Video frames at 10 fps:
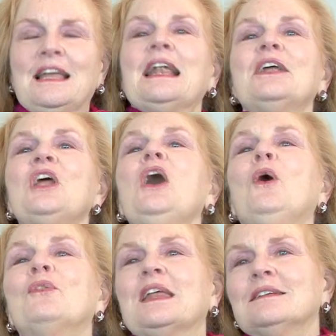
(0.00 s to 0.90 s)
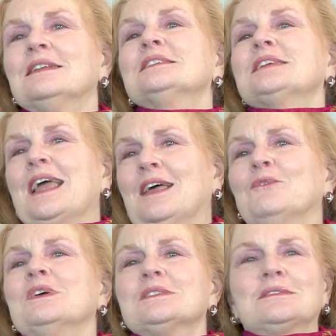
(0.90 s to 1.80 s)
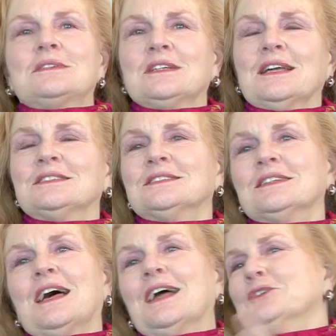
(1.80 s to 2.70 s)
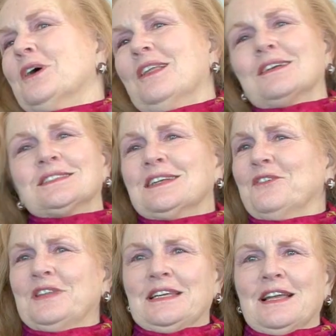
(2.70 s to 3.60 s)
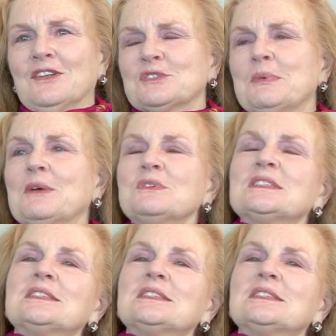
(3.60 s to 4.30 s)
And I know that this hand was connected to the hydraulics and everything else, but it was